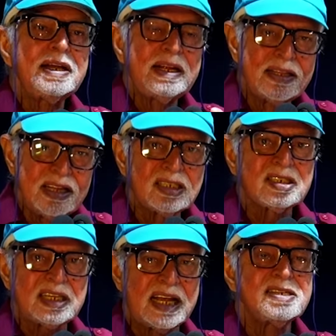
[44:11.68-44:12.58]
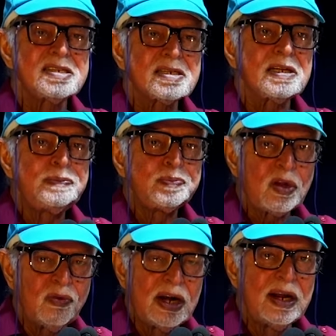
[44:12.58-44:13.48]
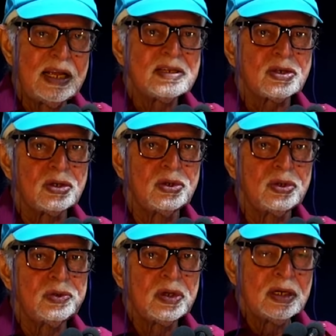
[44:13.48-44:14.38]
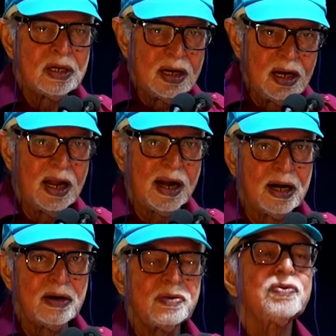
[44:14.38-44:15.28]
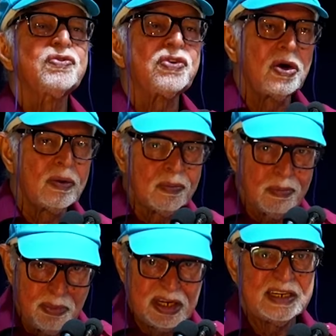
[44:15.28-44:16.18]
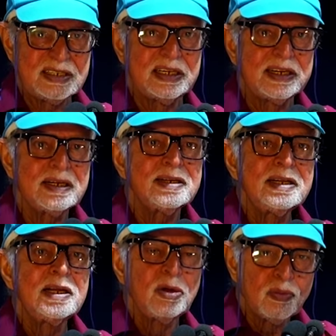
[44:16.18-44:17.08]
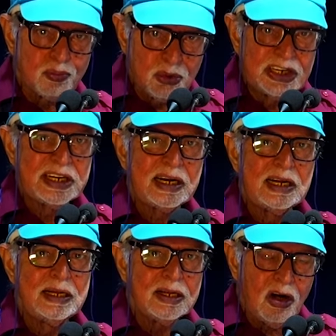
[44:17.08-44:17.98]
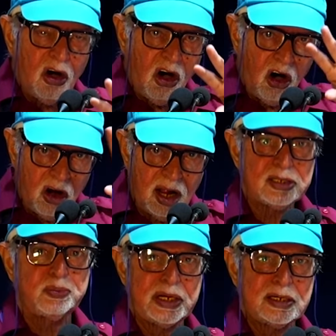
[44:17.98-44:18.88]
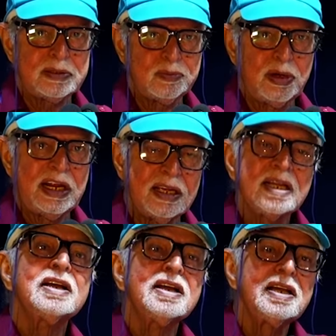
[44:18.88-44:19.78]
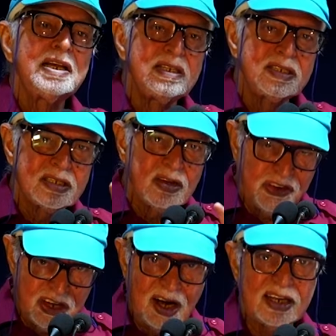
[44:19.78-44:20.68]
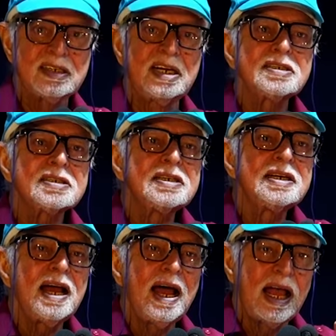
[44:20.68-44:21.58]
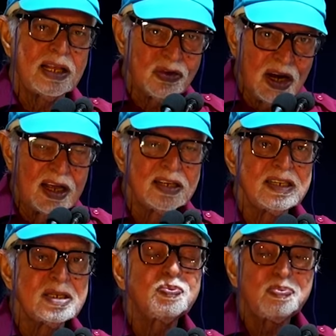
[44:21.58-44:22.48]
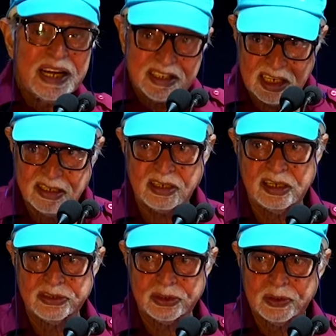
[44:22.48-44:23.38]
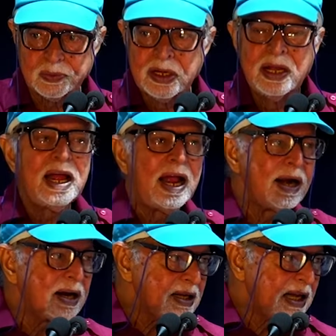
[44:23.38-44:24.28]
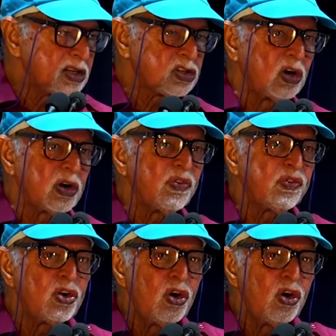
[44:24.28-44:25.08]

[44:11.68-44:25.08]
in this sense, one has to learn from Bhagat Singh politically all aspects. His fearlessness as well as his patience also, and a sort of